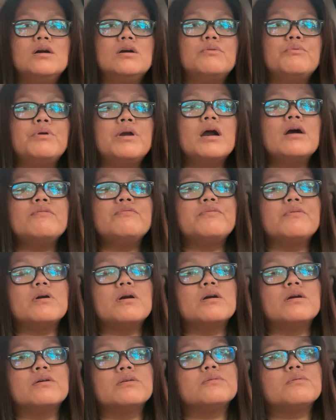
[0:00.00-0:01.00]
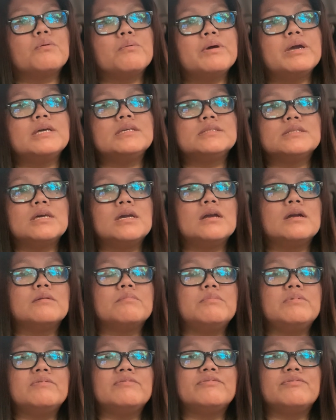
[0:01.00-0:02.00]
We have earthquakes
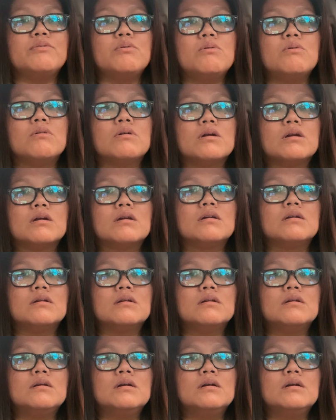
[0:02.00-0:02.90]
here before,